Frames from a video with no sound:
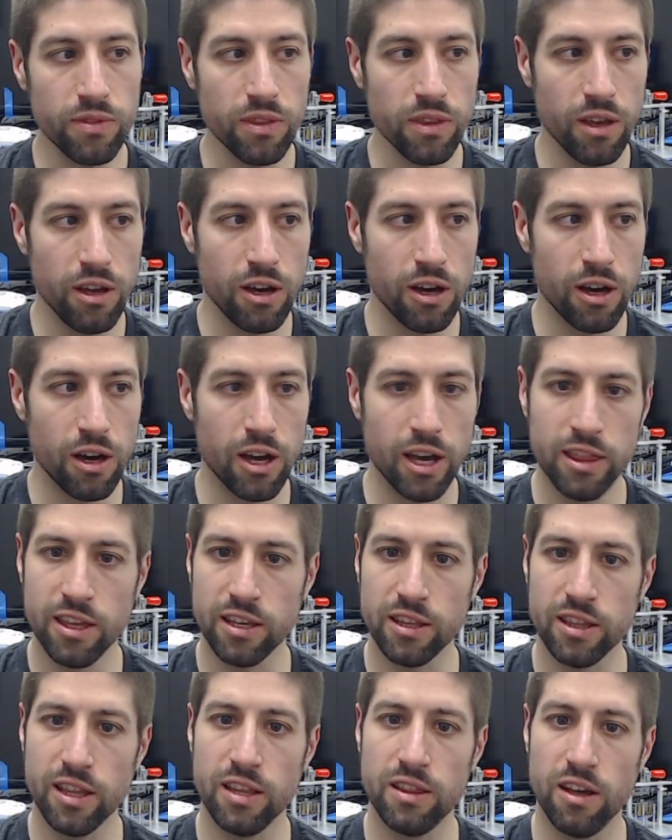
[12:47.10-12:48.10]
I
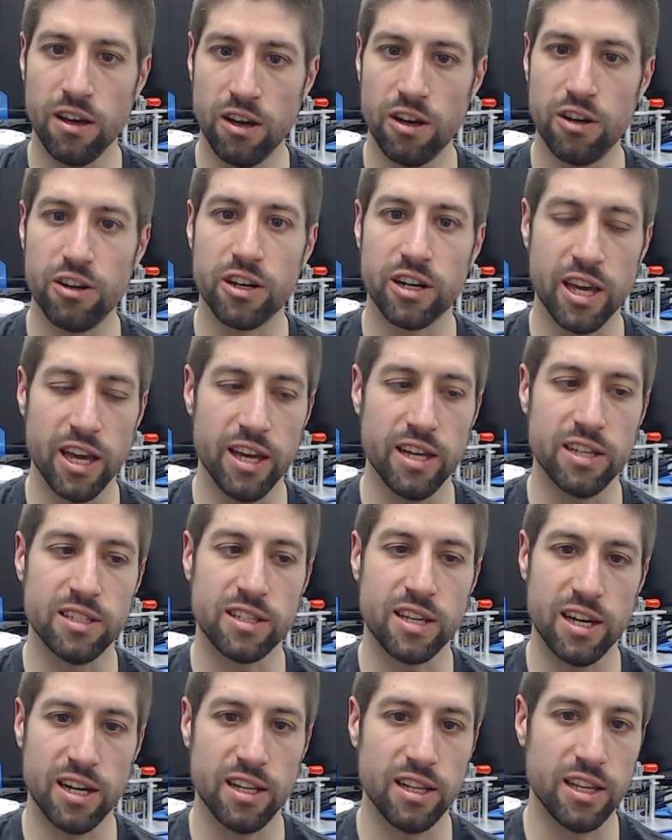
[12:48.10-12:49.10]
think that the 100K is
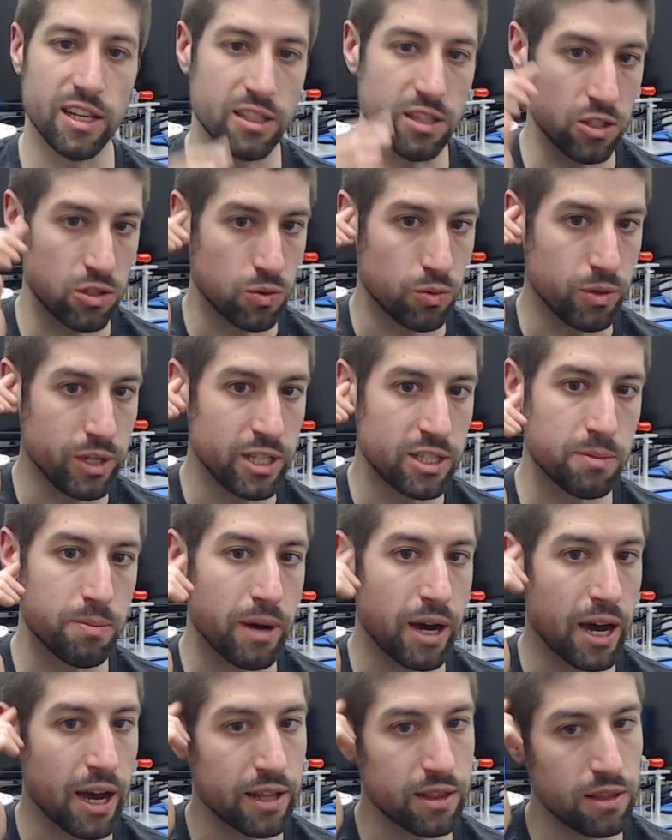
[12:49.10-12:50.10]
kind of like the sweet
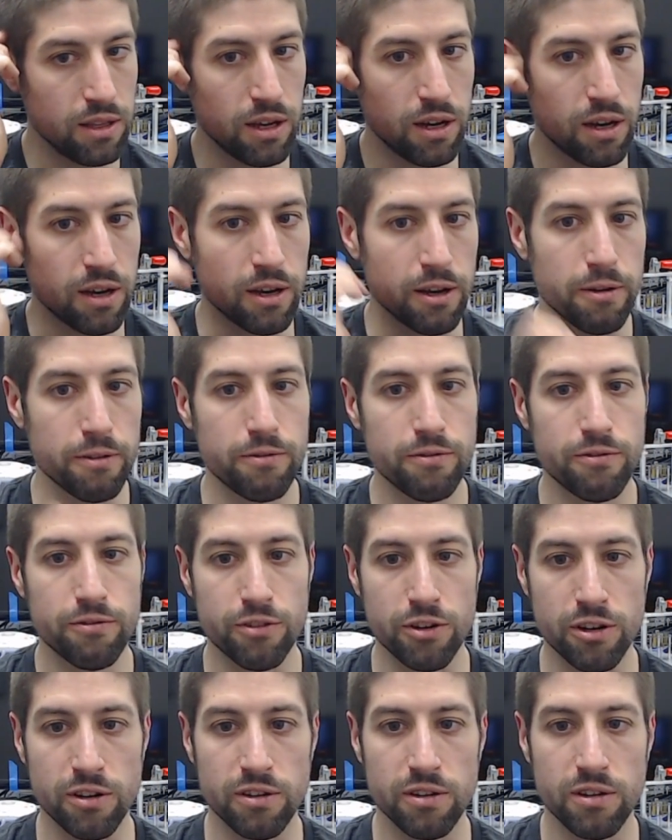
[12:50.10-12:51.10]
spot
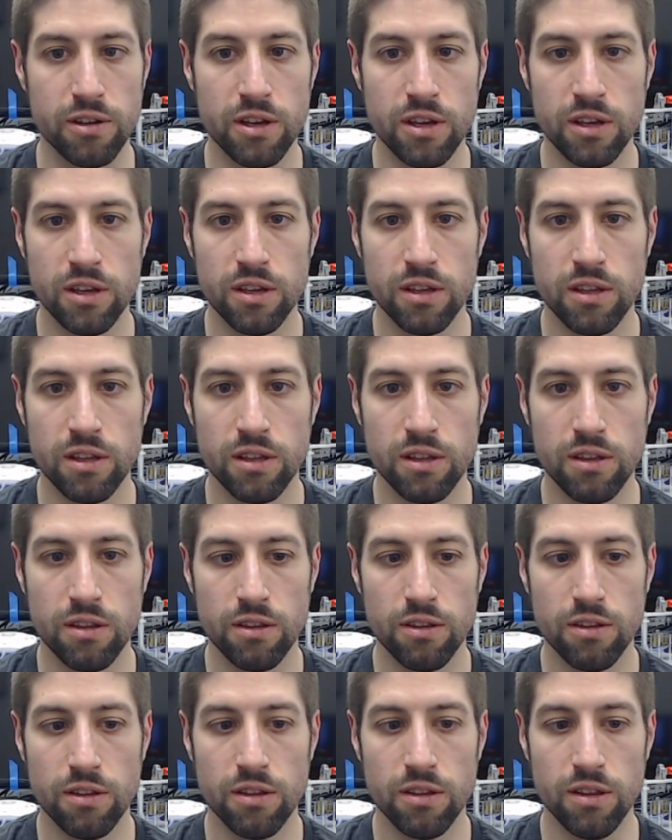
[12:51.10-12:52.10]
for
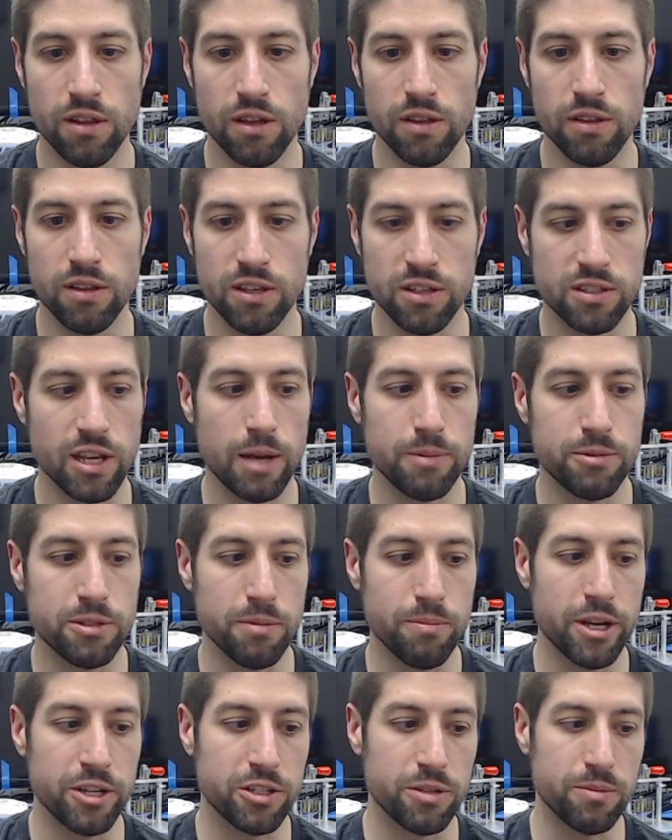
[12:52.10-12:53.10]
these types
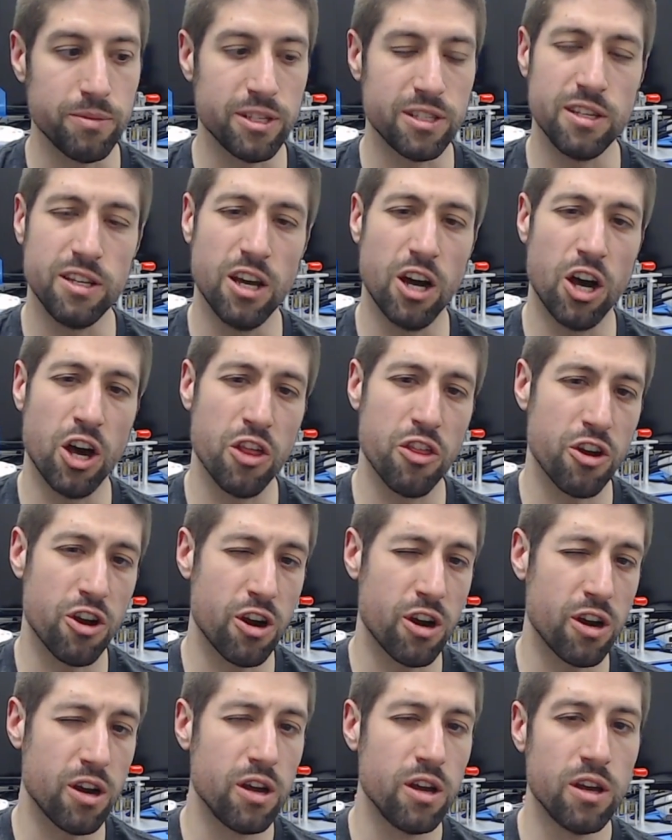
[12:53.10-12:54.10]
of measurements. The
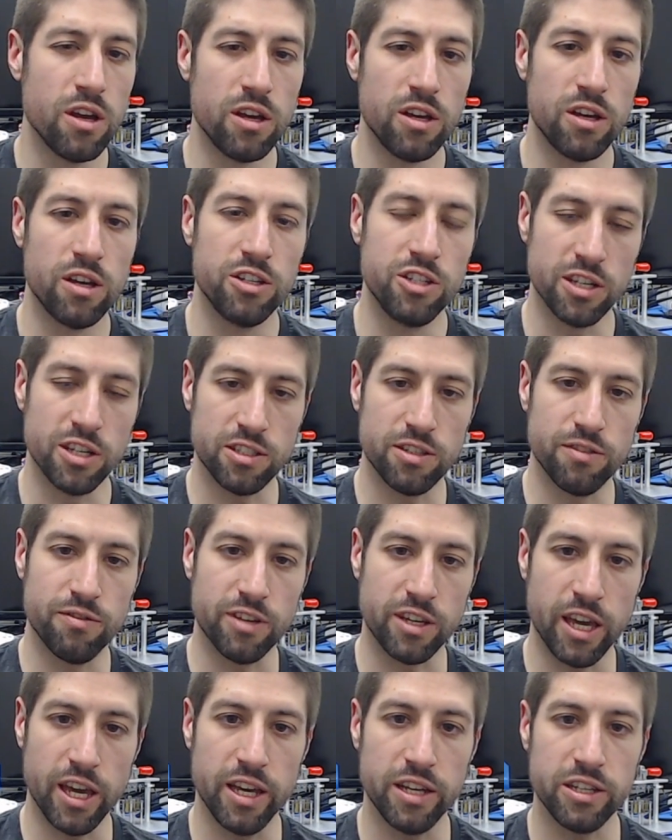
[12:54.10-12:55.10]
other
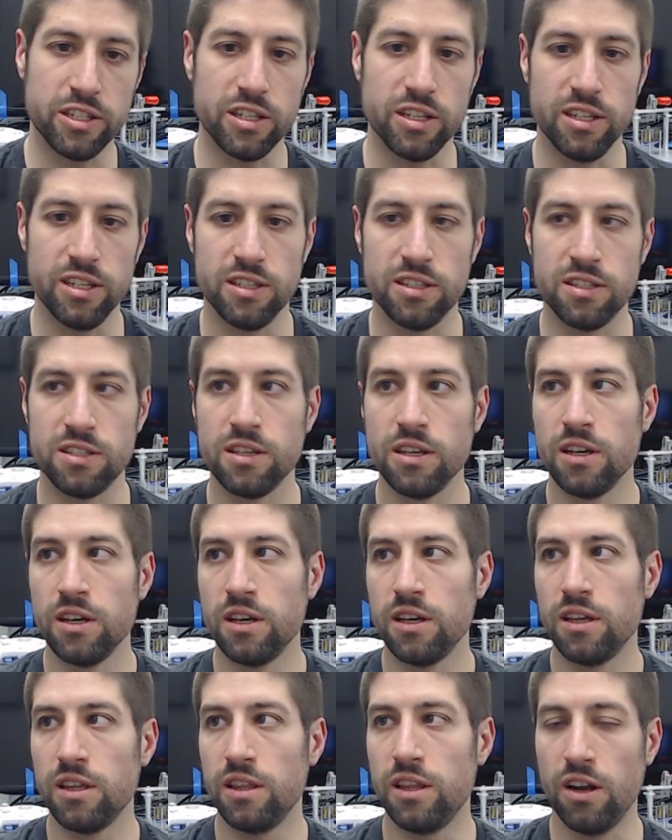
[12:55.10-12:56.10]
justification is
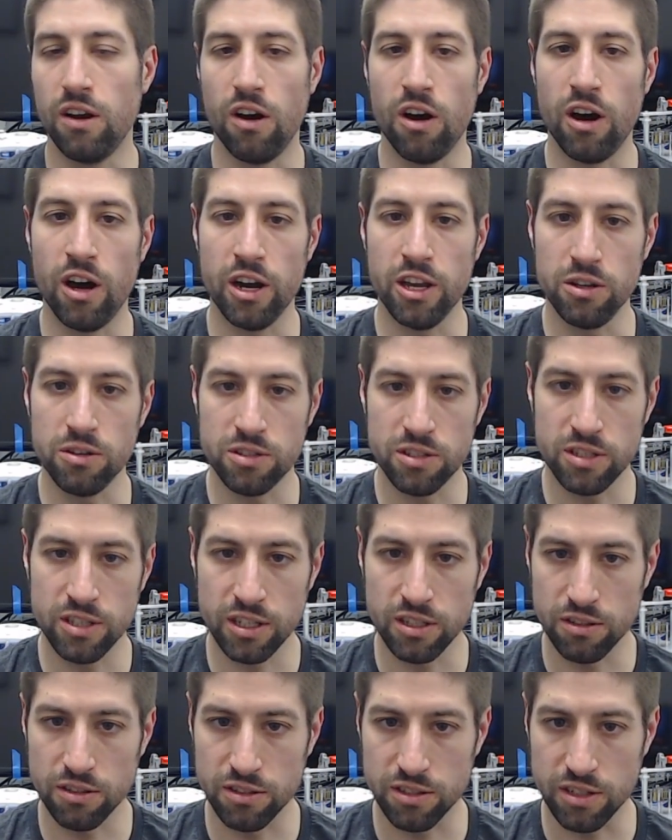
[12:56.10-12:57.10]
that audio
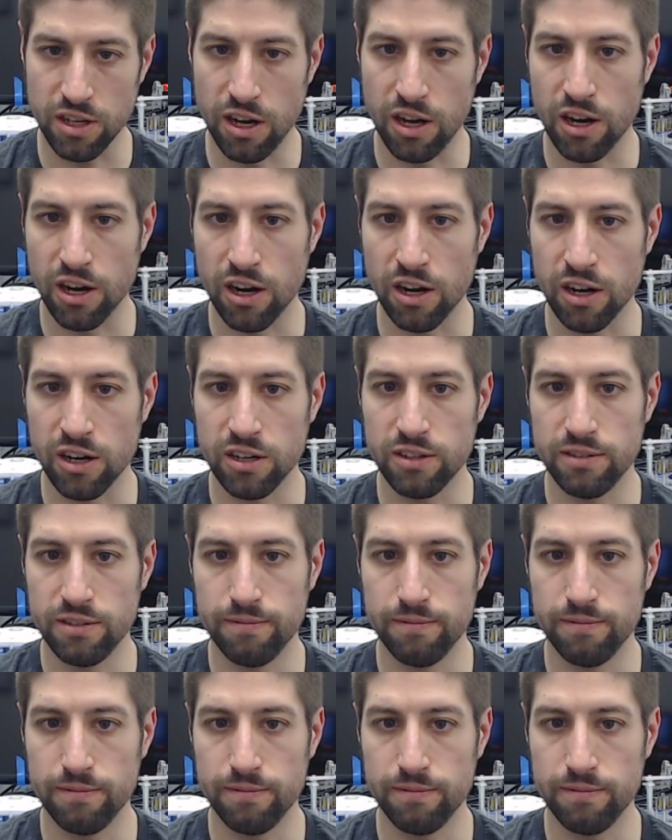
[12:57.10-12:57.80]
signals are